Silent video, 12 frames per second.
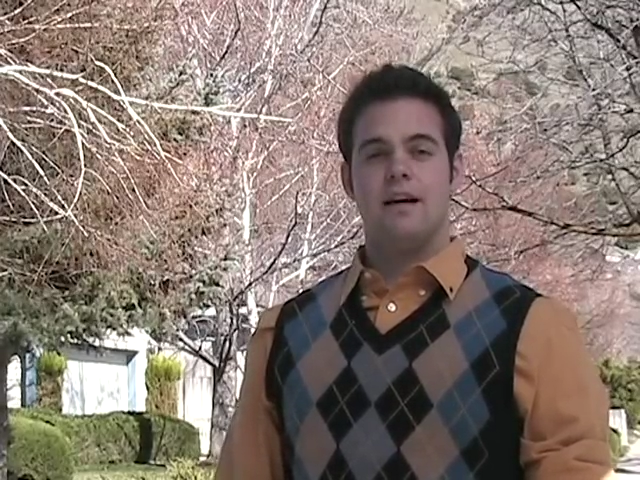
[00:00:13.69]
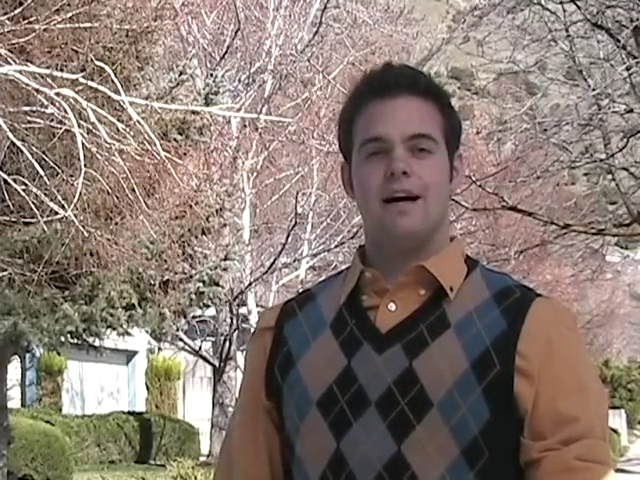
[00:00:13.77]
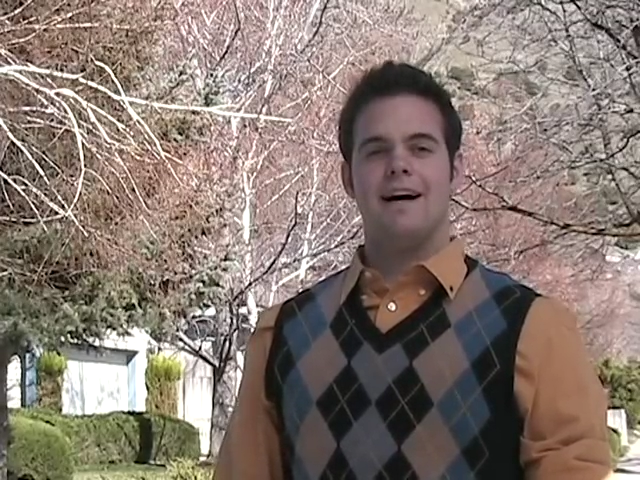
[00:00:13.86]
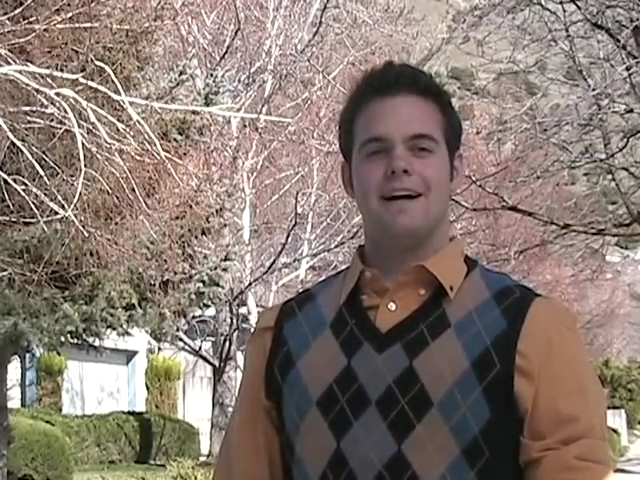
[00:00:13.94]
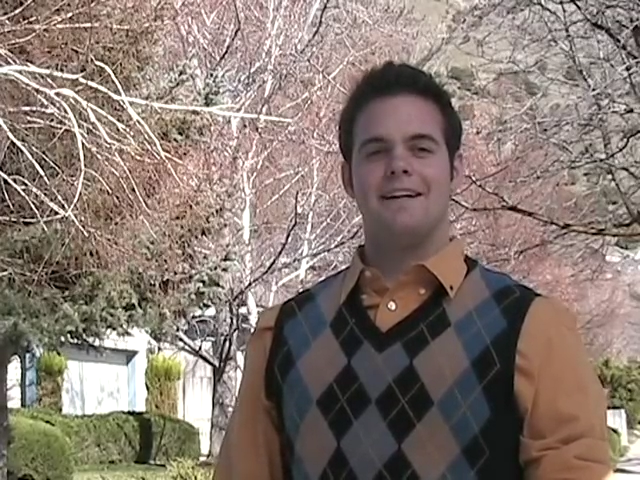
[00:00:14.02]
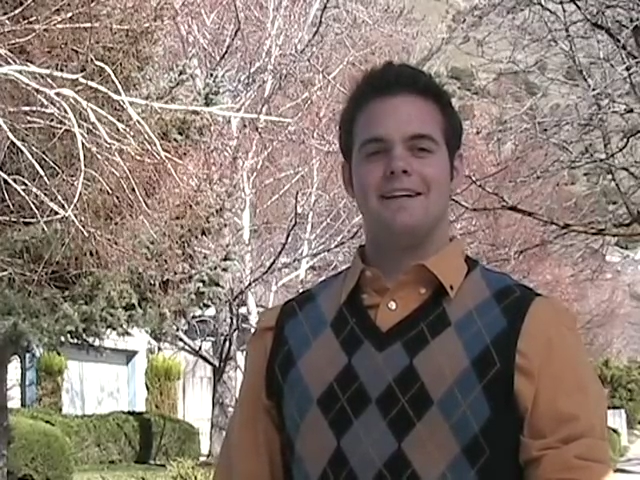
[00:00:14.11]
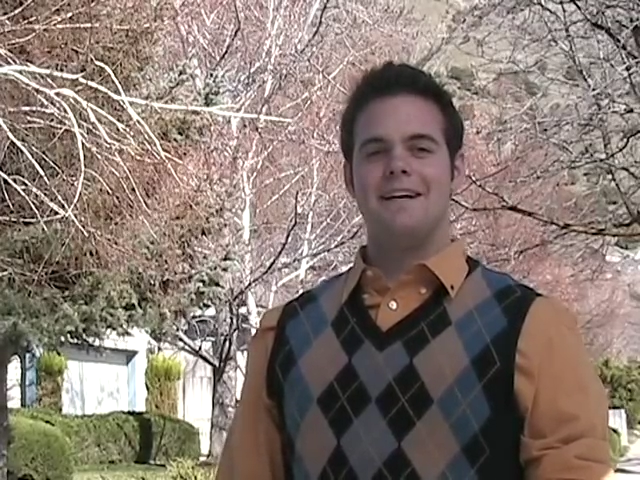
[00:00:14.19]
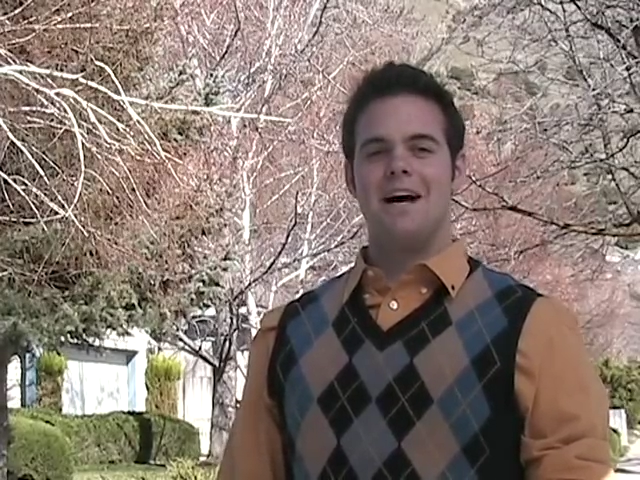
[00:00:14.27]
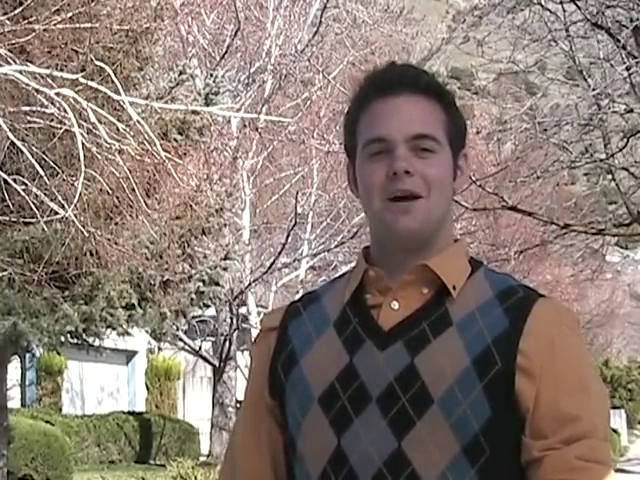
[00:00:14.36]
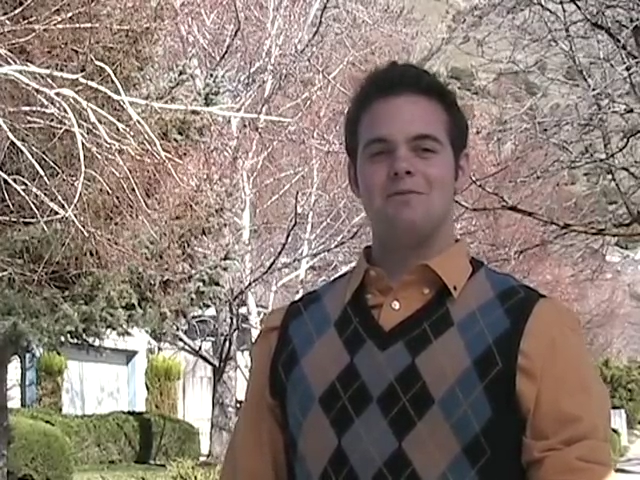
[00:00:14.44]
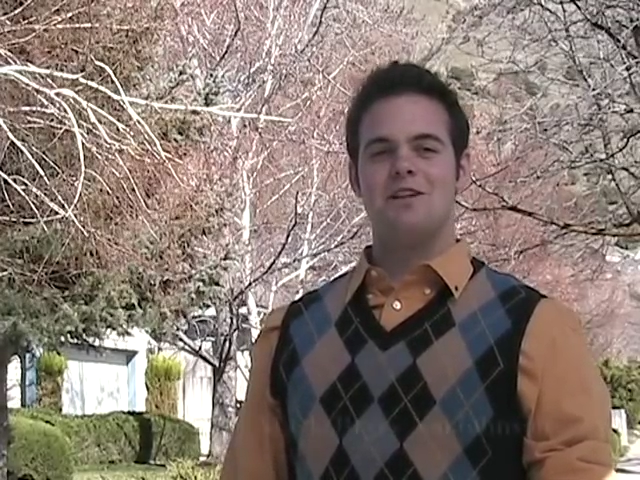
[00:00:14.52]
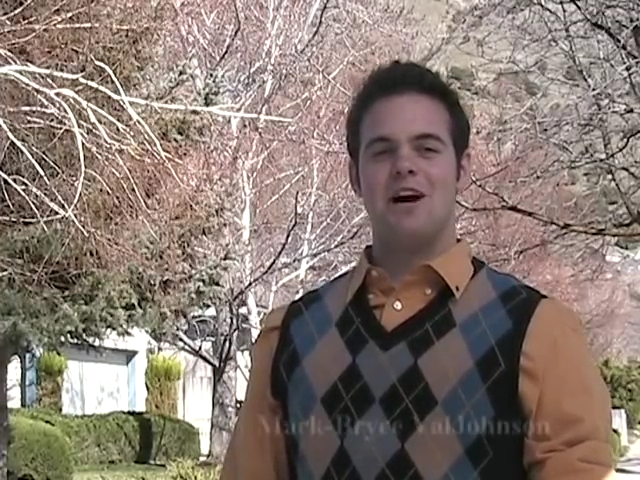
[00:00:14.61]
Hi,
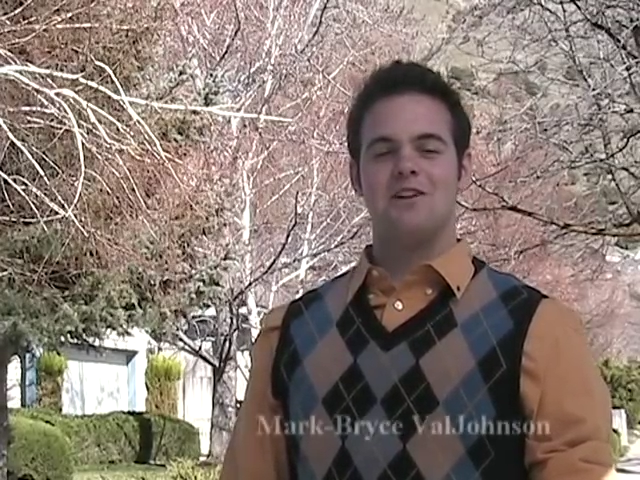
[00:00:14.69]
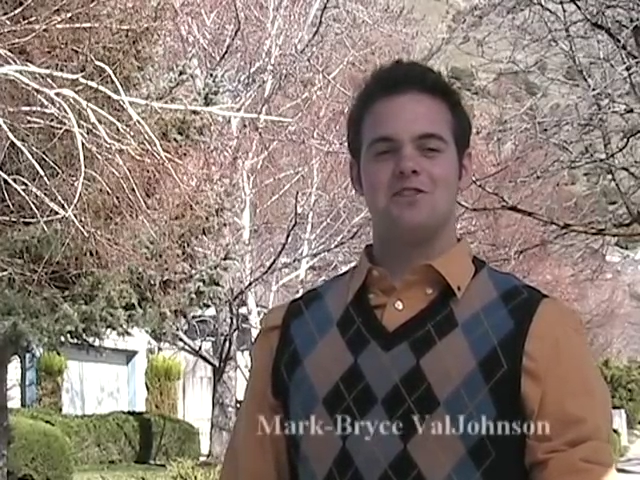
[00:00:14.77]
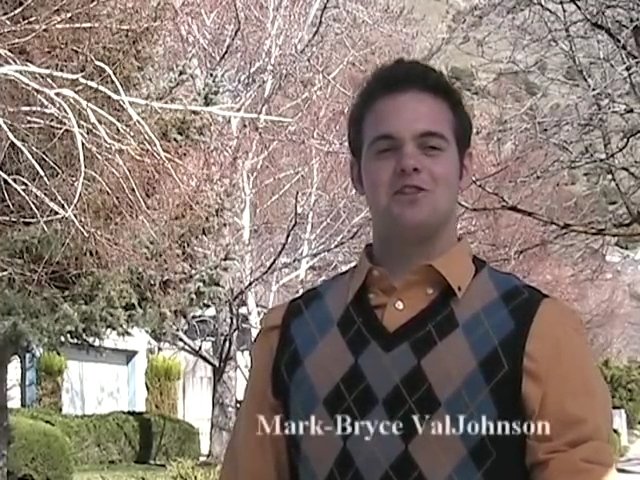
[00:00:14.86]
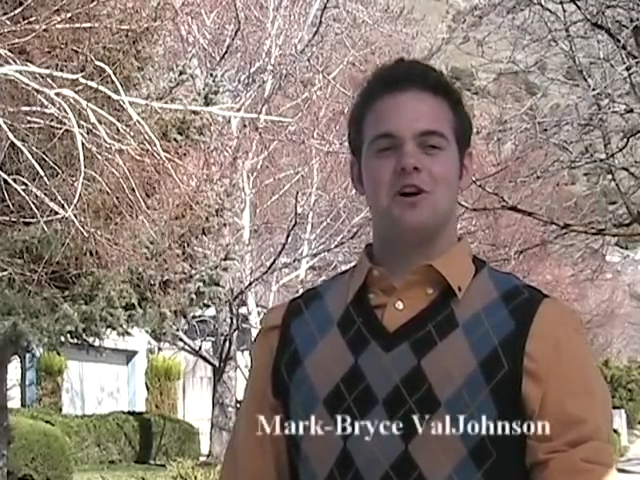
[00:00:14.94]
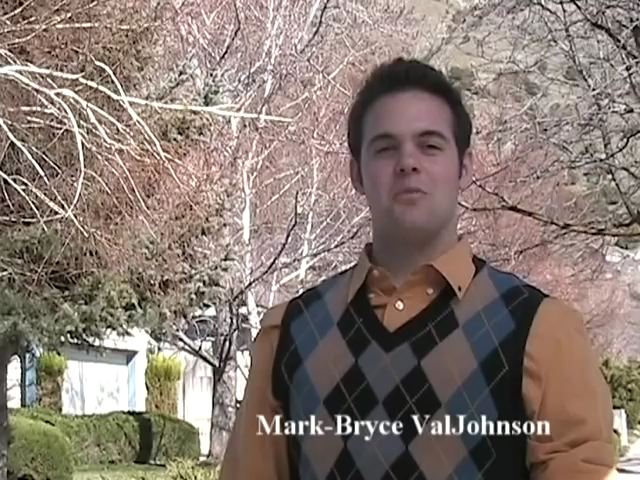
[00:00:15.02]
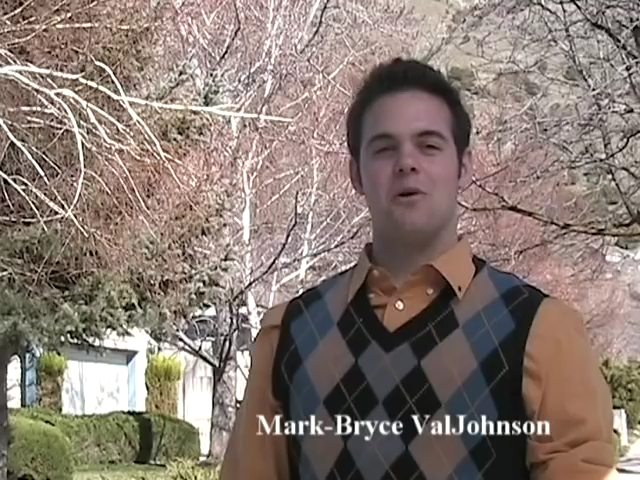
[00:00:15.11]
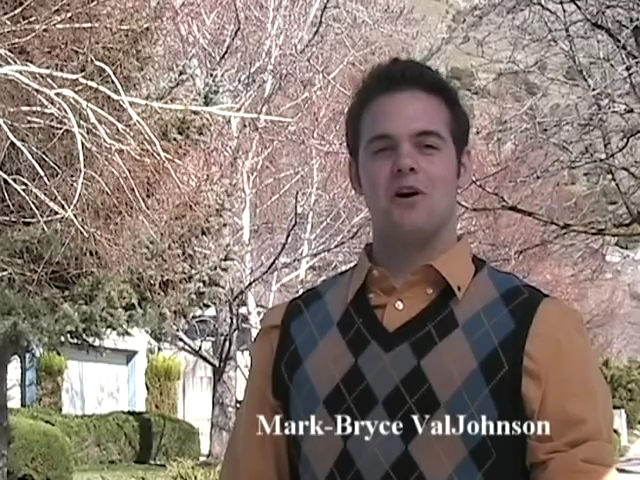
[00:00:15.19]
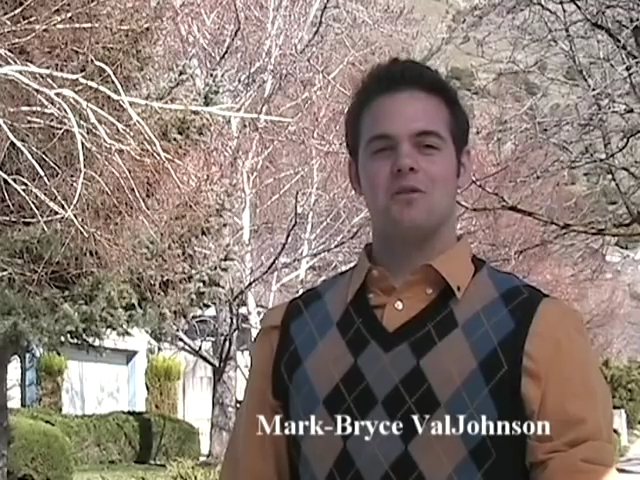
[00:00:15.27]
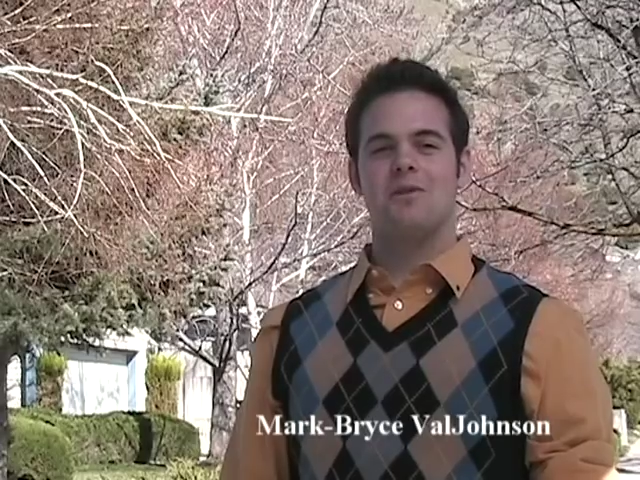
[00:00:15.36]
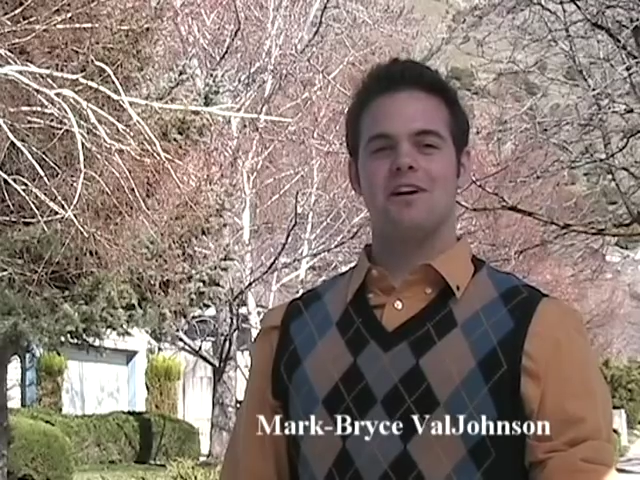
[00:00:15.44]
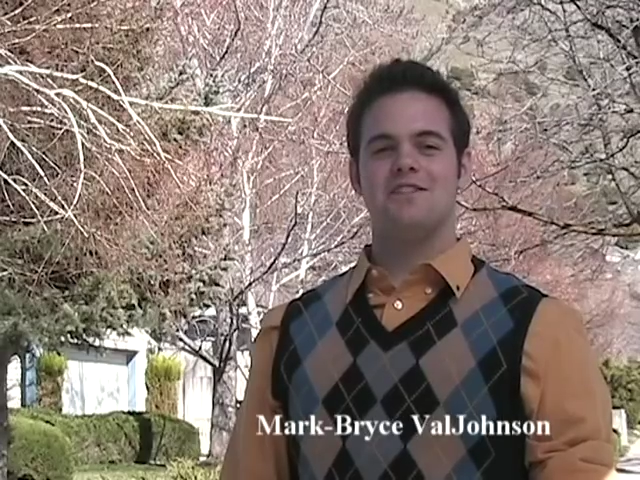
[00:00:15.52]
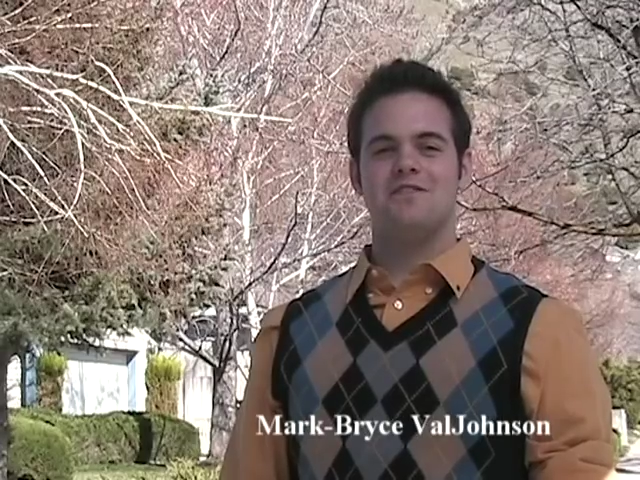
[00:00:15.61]
I'm child star Mark
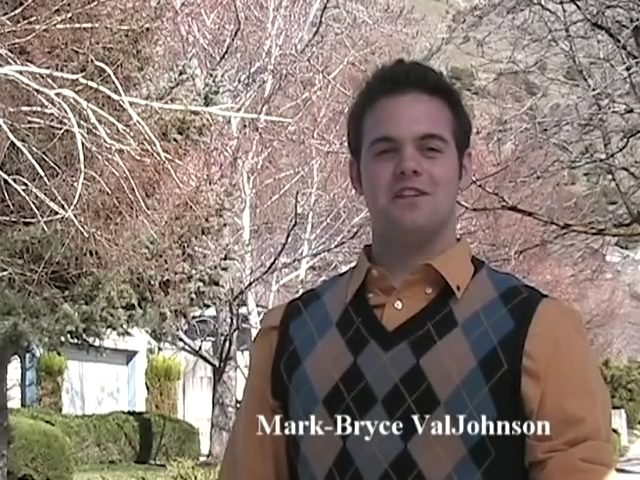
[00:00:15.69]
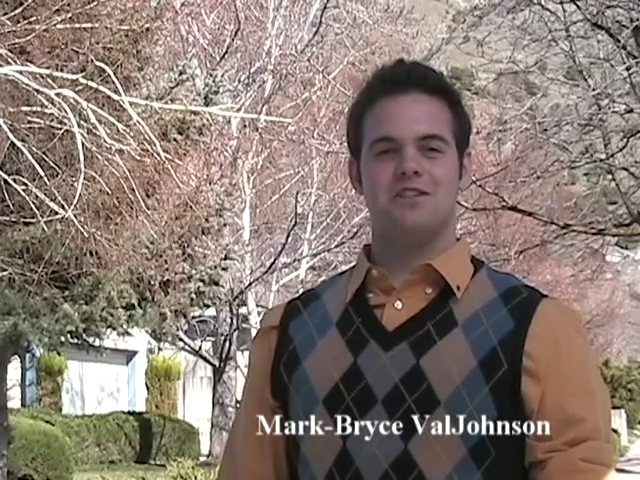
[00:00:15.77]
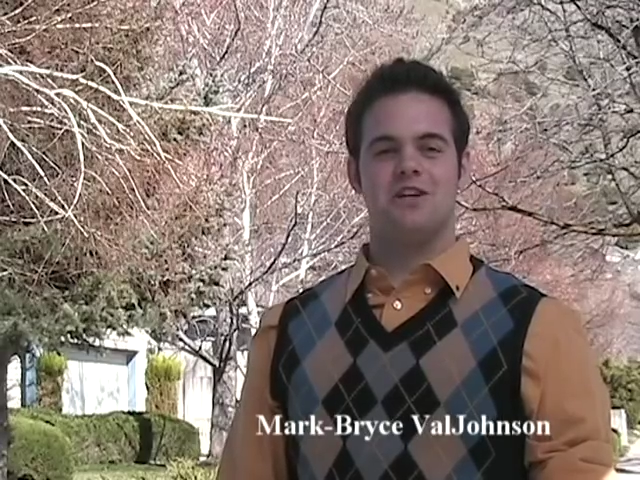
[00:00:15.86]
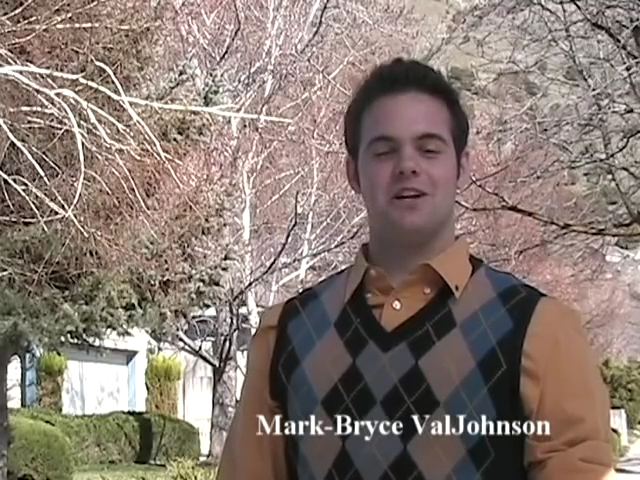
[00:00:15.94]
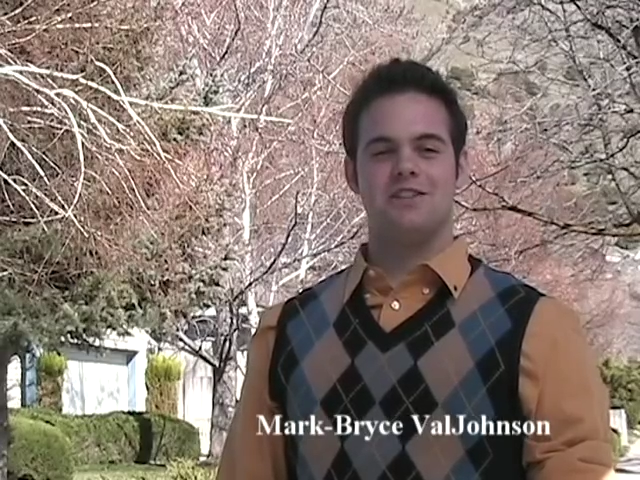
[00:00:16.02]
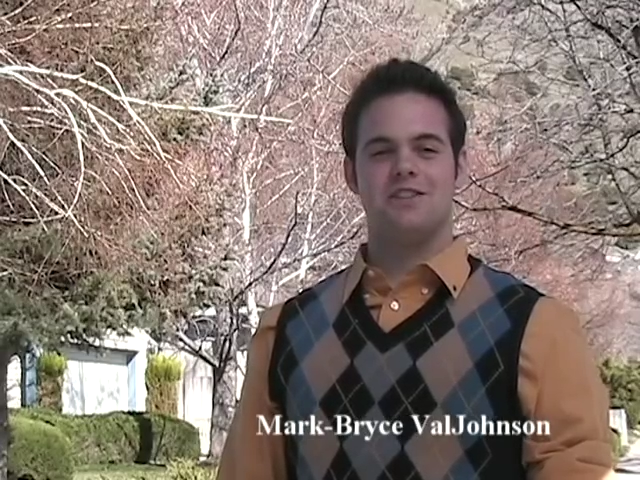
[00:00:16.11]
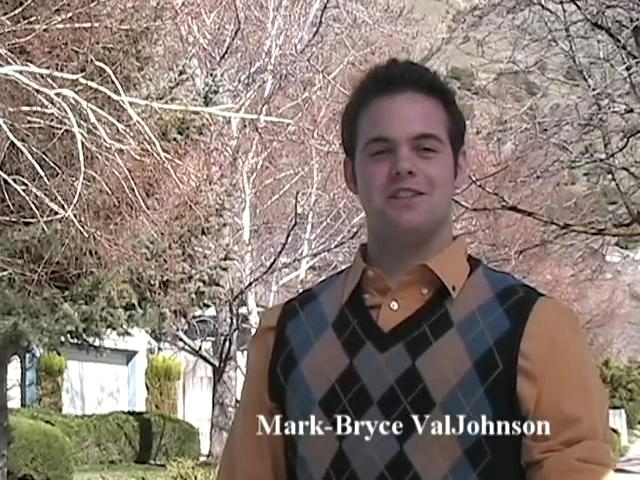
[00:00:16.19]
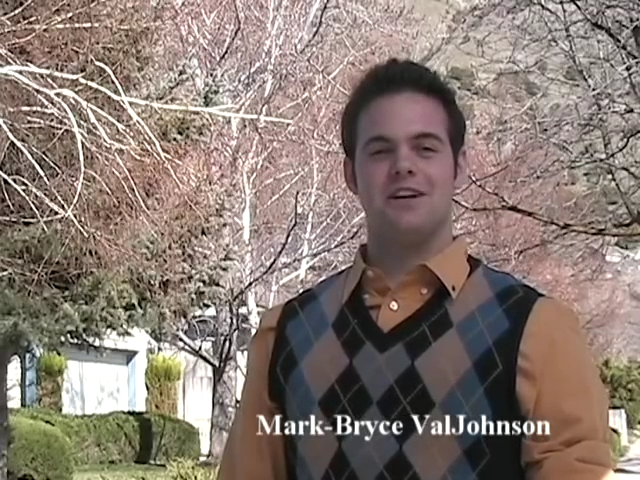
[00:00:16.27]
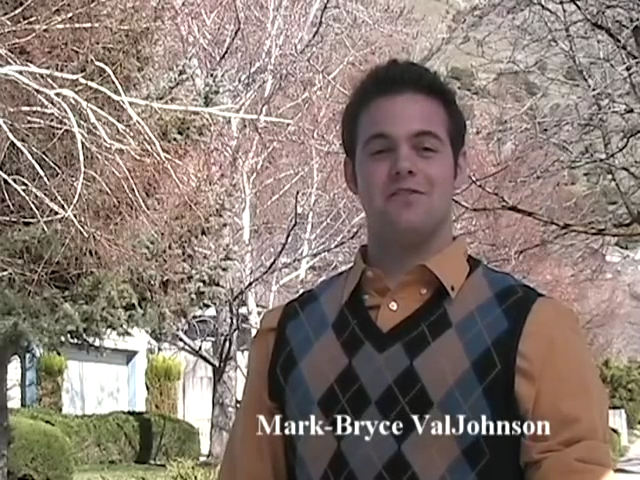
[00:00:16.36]
Bryce ValJohnson,